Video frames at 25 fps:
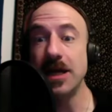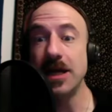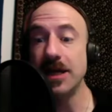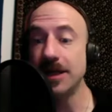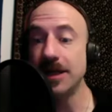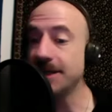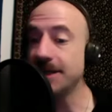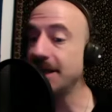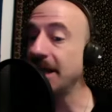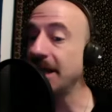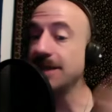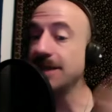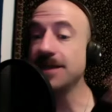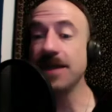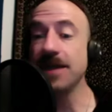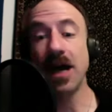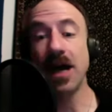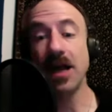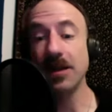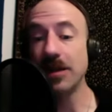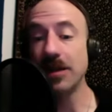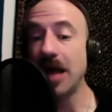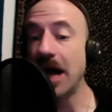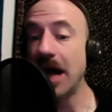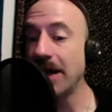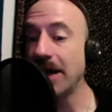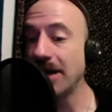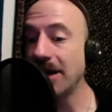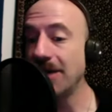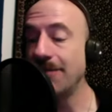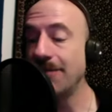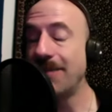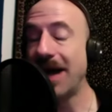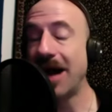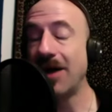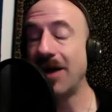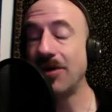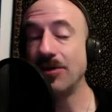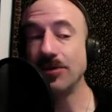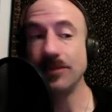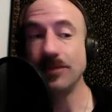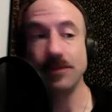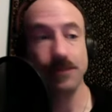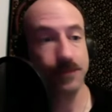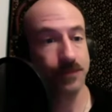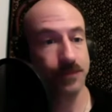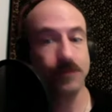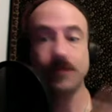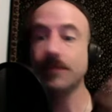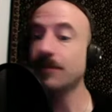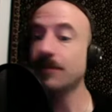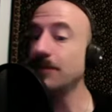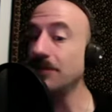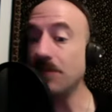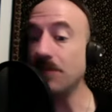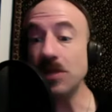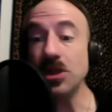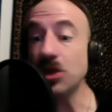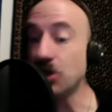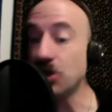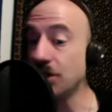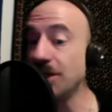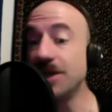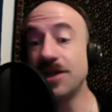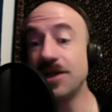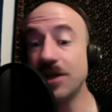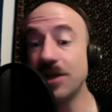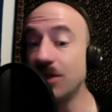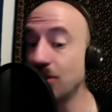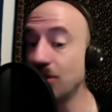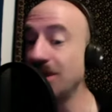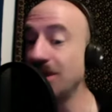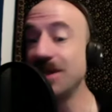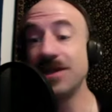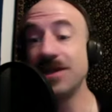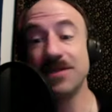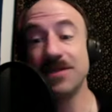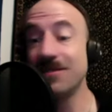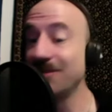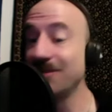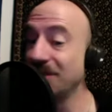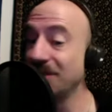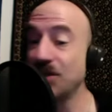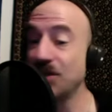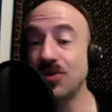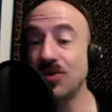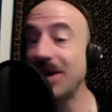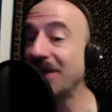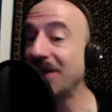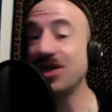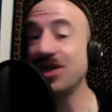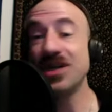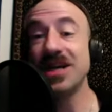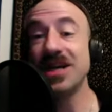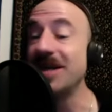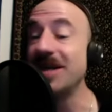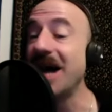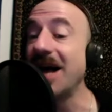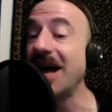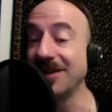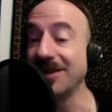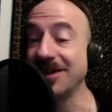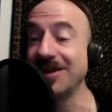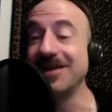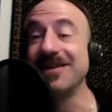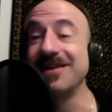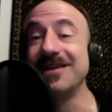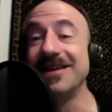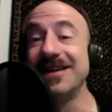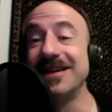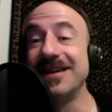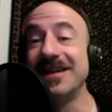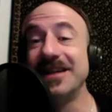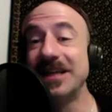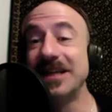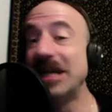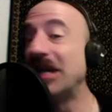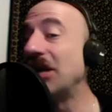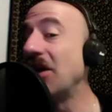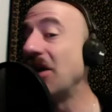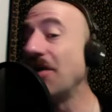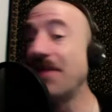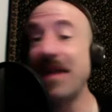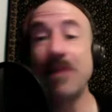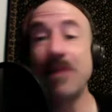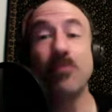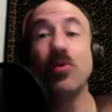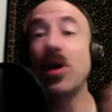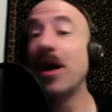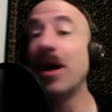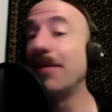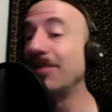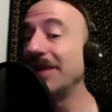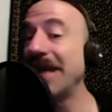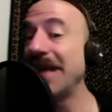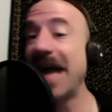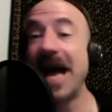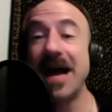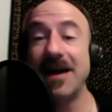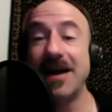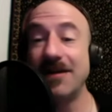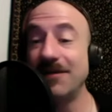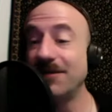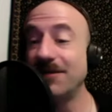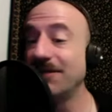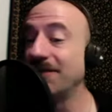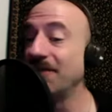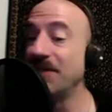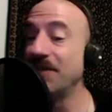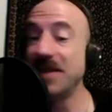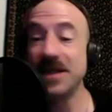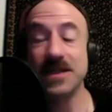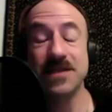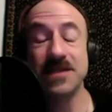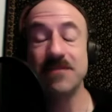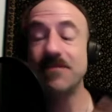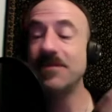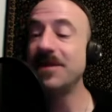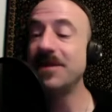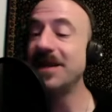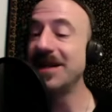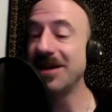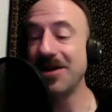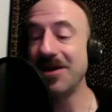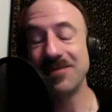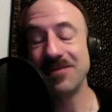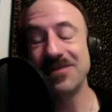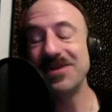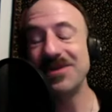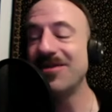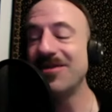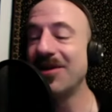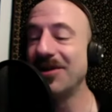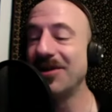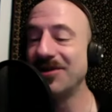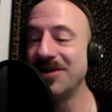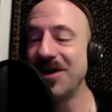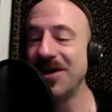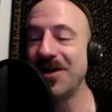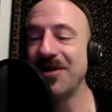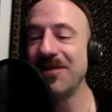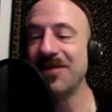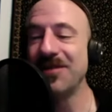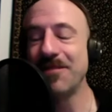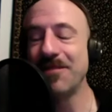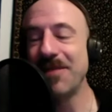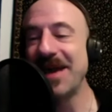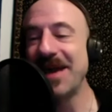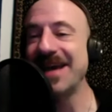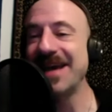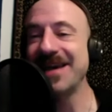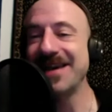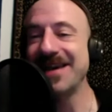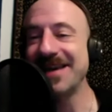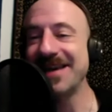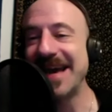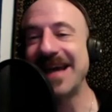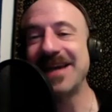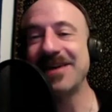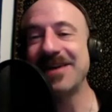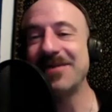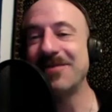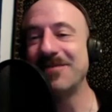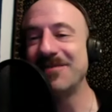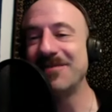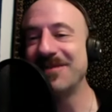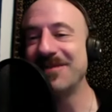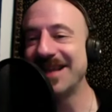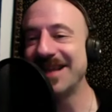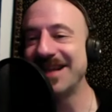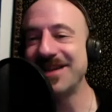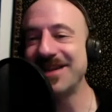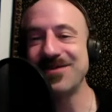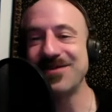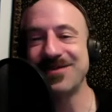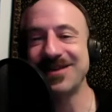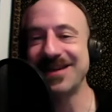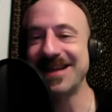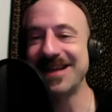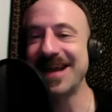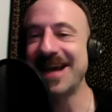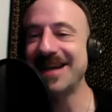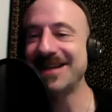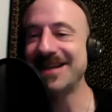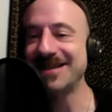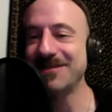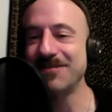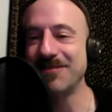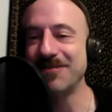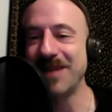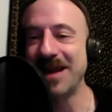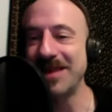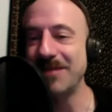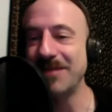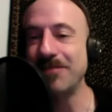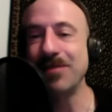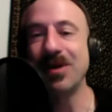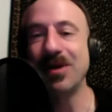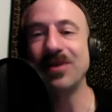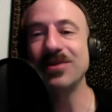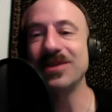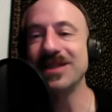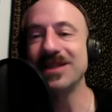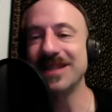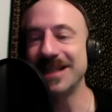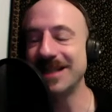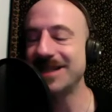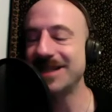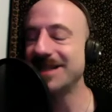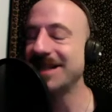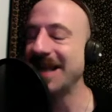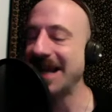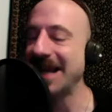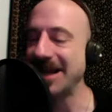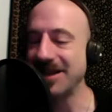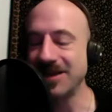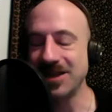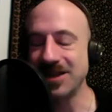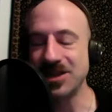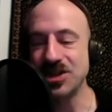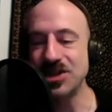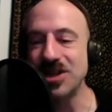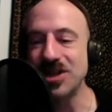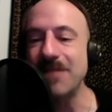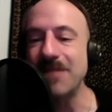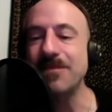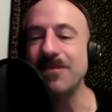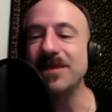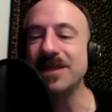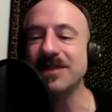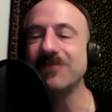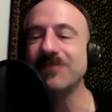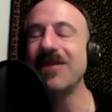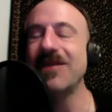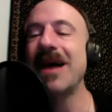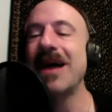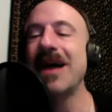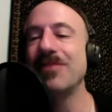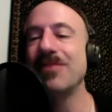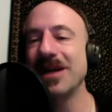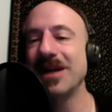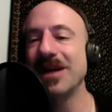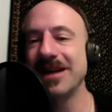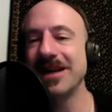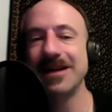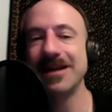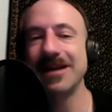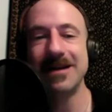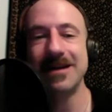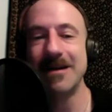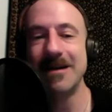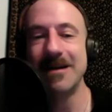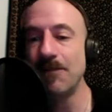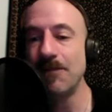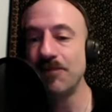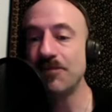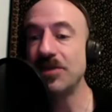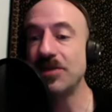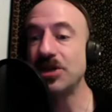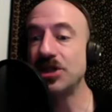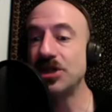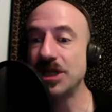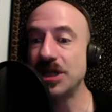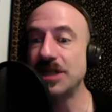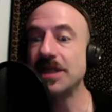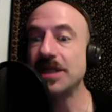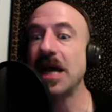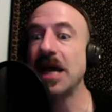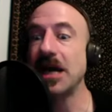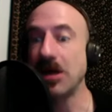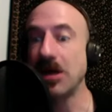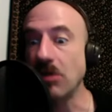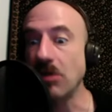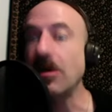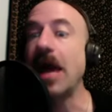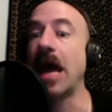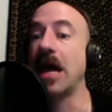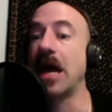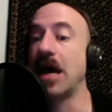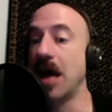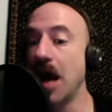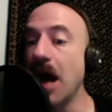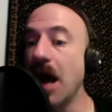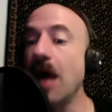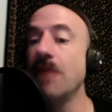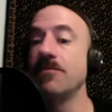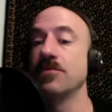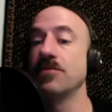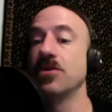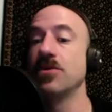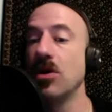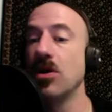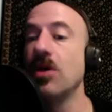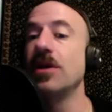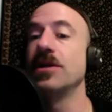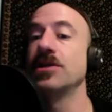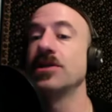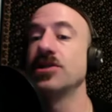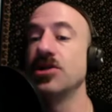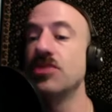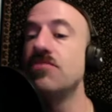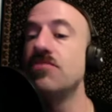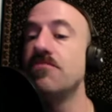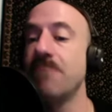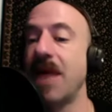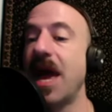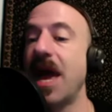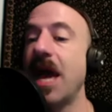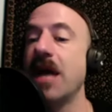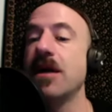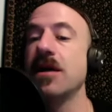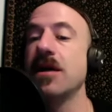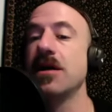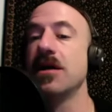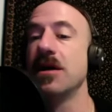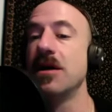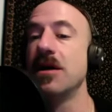says a lot about she's she's stretching a dollar you know mm-hmm. they probably have this you know you all know the pink gingham that you can get by the bolts. it's like the cheapest fabric but she's like okay i'm going to make